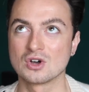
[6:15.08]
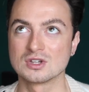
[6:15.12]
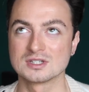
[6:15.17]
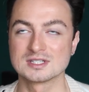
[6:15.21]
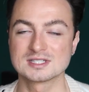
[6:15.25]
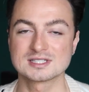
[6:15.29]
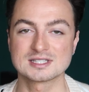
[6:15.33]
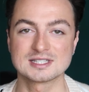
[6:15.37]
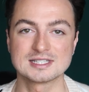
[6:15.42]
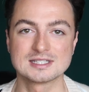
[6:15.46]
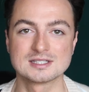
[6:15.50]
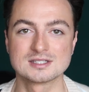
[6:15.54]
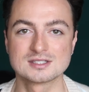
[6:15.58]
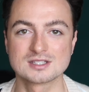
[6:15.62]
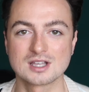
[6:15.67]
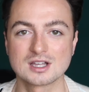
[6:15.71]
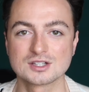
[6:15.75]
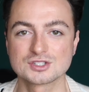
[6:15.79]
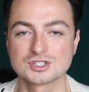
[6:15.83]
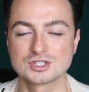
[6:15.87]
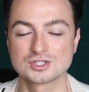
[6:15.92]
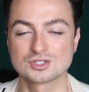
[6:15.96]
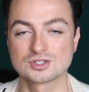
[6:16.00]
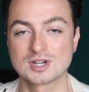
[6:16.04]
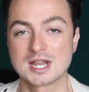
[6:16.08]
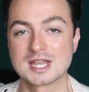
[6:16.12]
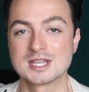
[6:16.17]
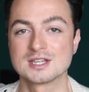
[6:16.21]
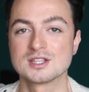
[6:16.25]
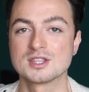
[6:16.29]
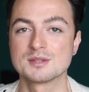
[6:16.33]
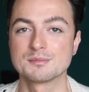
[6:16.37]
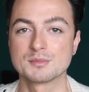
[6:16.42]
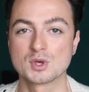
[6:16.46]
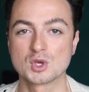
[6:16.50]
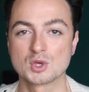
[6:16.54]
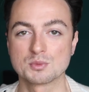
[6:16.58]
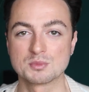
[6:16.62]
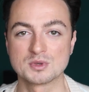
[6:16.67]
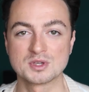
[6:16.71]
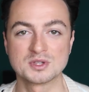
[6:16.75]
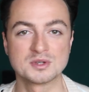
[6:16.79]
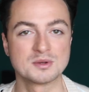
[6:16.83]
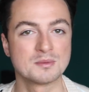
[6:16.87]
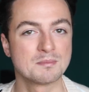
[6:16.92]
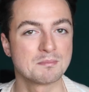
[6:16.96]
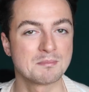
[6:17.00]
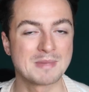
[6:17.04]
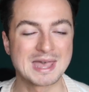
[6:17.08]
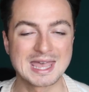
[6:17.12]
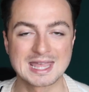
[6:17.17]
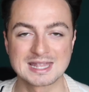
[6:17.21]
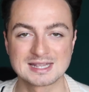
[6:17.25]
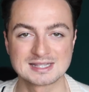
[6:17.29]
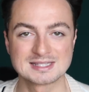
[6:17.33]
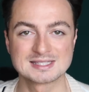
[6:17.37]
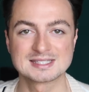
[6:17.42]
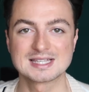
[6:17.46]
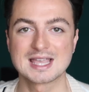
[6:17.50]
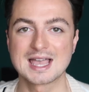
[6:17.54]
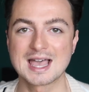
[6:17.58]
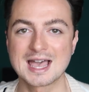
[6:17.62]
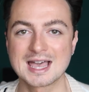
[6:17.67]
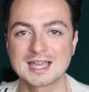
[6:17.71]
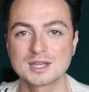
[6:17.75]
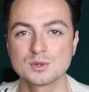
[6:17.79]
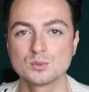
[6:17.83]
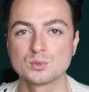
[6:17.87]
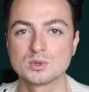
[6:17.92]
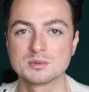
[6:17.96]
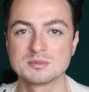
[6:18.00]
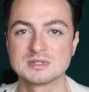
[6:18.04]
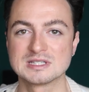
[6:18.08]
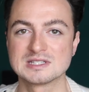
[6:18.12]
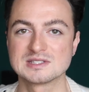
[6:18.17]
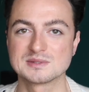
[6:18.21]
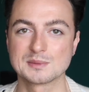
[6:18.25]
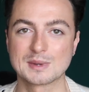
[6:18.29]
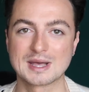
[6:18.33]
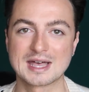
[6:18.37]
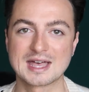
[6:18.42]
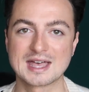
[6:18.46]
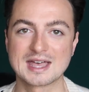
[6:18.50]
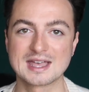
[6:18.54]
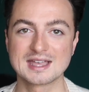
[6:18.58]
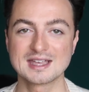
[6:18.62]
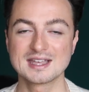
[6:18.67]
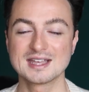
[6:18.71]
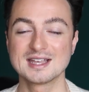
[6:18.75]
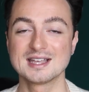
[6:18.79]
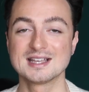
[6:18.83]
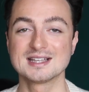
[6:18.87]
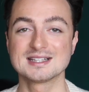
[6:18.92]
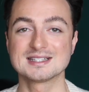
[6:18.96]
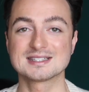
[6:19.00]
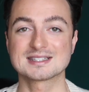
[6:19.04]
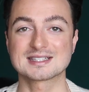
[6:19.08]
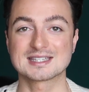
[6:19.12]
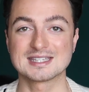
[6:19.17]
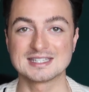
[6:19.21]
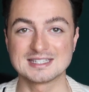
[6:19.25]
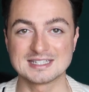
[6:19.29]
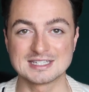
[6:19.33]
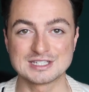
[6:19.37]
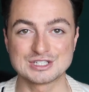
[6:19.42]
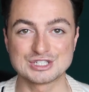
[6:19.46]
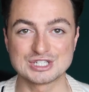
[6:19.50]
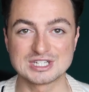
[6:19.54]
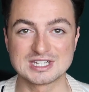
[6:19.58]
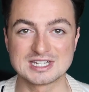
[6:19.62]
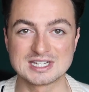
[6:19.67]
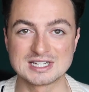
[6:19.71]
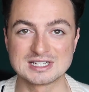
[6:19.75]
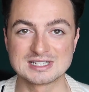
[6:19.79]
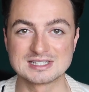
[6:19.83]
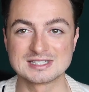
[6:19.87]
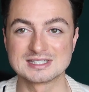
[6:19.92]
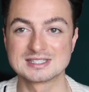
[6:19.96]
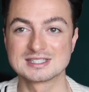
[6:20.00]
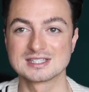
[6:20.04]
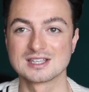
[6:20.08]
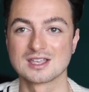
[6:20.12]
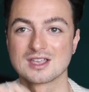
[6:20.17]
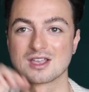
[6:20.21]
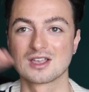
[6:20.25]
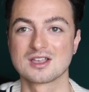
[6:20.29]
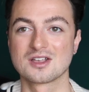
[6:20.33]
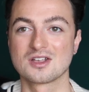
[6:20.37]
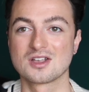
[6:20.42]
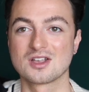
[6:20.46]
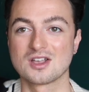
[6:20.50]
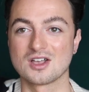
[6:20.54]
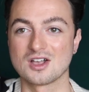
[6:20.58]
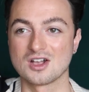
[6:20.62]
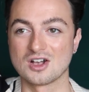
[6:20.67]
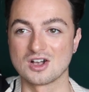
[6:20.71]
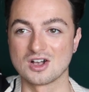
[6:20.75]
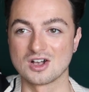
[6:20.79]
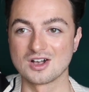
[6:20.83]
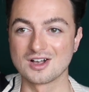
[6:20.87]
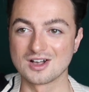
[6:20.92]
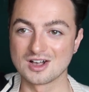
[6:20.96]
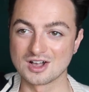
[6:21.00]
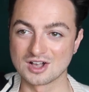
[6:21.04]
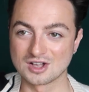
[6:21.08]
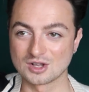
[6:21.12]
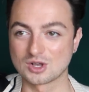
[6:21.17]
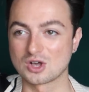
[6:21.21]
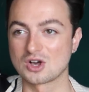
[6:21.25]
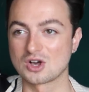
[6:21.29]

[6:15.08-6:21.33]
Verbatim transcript: honestly such a trend at the moment. Men's and women's wear, skinny jeans, are